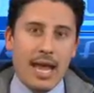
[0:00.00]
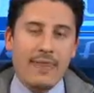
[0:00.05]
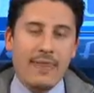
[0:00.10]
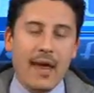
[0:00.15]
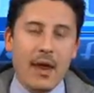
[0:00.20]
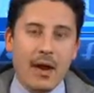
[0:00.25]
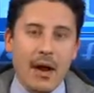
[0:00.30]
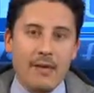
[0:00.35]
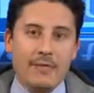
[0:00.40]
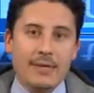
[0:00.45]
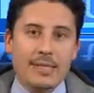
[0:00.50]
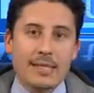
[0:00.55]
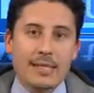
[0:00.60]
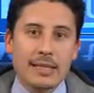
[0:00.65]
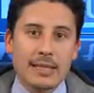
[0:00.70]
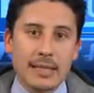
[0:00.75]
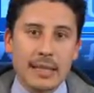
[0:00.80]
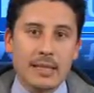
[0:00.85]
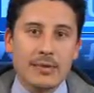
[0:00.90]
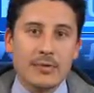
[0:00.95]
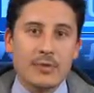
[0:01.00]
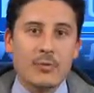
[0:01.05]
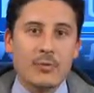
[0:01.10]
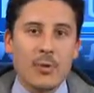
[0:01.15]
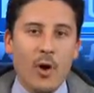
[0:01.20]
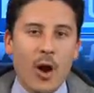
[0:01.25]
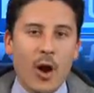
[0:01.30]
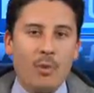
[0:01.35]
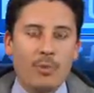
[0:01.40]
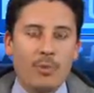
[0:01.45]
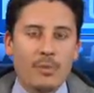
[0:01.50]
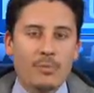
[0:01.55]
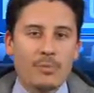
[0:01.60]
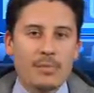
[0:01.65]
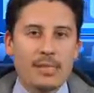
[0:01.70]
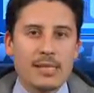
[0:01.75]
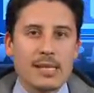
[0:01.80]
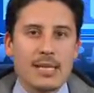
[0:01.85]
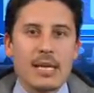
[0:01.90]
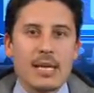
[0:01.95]
and that obviously leads to
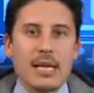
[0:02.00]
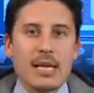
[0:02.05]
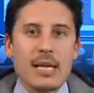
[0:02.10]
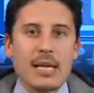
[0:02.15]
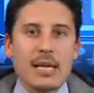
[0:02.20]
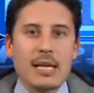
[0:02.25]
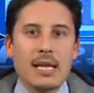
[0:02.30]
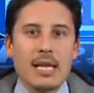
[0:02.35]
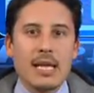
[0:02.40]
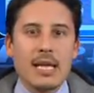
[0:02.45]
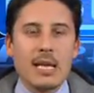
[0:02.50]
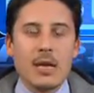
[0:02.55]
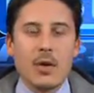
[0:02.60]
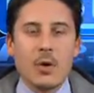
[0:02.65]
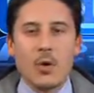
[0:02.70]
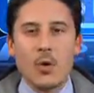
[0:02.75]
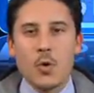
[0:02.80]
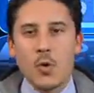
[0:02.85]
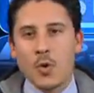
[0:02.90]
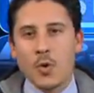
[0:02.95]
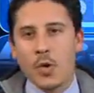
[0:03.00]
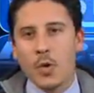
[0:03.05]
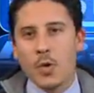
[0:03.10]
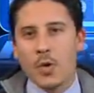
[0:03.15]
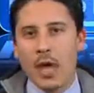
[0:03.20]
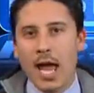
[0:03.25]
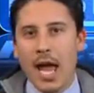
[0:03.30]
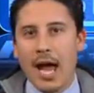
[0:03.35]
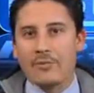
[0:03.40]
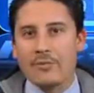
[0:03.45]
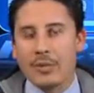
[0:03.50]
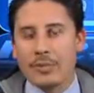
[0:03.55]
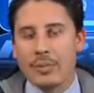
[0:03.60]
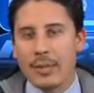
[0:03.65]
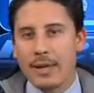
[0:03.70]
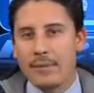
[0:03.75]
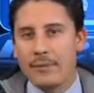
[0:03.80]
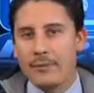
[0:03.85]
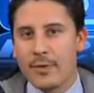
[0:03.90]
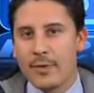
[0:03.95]
problems. Who do you have to
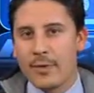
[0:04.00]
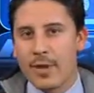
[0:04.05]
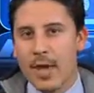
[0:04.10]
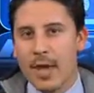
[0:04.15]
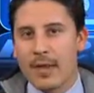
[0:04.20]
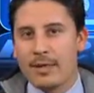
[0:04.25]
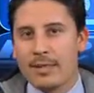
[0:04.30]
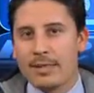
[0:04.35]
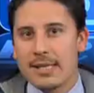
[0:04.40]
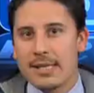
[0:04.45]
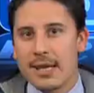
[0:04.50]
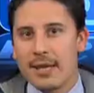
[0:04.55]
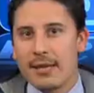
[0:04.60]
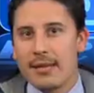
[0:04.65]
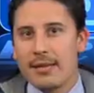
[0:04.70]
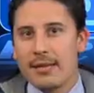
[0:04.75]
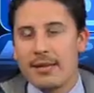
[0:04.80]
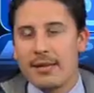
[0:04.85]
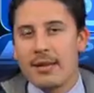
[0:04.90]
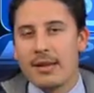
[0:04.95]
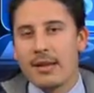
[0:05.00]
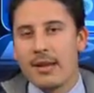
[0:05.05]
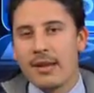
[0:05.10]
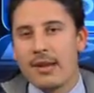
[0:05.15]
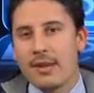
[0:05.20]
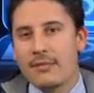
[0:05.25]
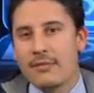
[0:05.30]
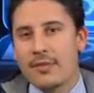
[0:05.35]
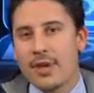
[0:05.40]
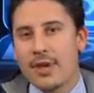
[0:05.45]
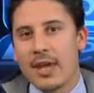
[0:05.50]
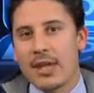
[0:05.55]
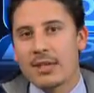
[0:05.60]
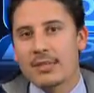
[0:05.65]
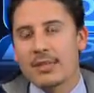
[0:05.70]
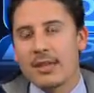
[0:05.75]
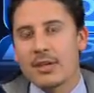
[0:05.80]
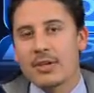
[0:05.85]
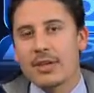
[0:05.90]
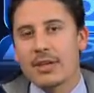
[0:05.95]
blame if you can't sell? If you
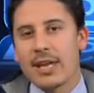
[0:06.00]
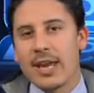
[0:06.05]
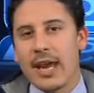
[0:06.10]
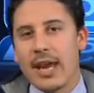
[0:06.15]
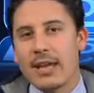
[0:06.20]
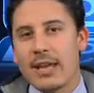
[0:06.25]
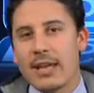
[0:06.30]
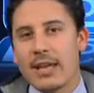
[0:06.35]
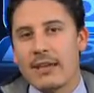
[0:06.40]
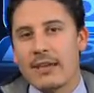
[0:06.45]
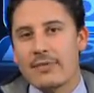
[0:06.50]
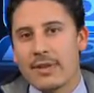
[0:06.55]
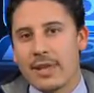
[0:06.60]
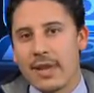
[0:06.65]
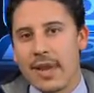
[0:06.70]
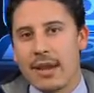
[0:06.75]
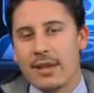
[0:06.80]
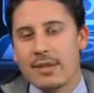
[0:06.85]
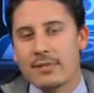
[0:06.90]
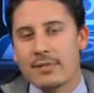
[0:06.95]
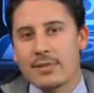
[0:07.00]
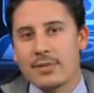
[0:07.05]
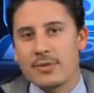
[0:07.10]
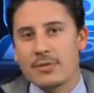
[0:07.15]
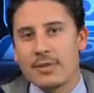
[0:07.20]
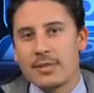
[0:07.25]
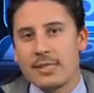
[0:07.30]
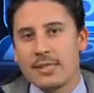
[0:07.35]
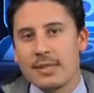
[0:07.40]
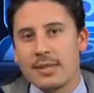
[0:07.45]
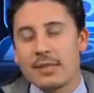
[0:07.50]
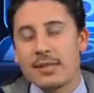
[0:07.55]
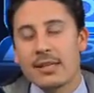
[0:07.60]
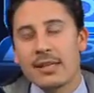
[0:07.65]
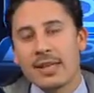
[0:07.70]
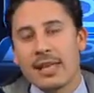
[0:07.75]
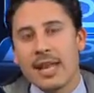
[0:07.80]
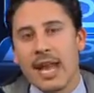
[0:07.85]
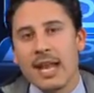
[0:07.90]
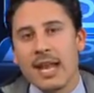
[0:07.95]
can't sell your candidate, if the candidate's doing the
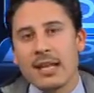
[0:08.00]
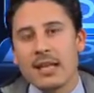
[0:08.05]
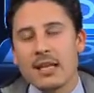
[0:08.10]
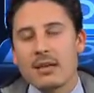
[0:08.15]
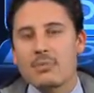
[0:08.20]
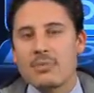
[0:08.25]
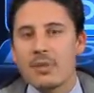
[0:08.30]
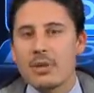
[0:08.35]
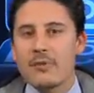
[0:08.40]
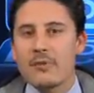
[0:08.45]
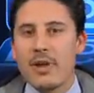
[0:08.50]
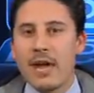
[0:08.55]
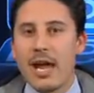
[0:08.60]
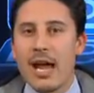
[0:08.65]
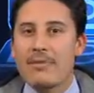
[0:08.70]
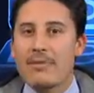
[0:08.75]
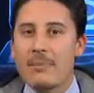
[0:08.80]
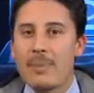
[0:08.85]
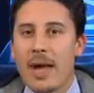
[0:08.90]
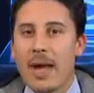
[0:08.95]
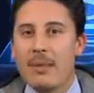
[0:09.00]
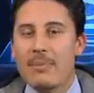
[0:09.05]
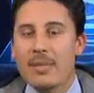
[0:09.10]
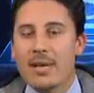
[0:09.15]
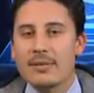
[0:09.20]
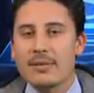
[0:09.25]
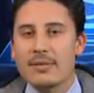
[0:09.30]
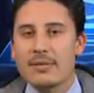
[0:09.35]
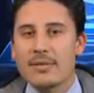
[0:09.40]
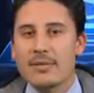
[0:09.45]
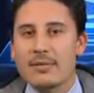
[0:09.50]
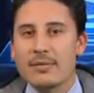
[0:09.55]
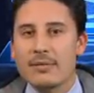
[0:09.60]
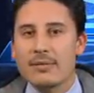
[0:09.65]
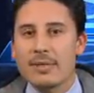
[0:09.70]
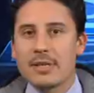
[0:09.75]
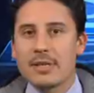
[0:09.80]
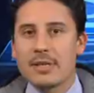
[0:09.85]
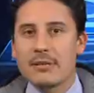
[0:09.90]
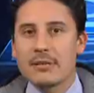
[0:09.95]
selling, the candidate. But if you have a bad messenger
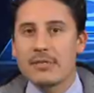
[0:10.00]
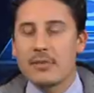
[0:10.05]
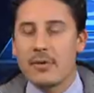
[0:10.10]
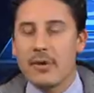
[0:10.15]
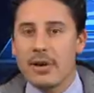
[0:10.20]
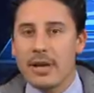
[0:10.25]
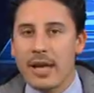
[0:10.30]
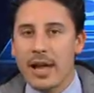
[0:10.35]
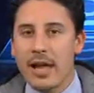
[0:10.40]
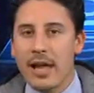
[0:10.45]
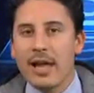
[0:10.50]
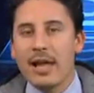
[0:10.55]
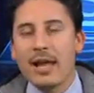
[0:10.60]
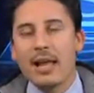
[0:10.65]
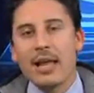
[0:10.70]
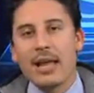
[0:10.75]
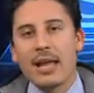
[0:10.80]
who does it for you,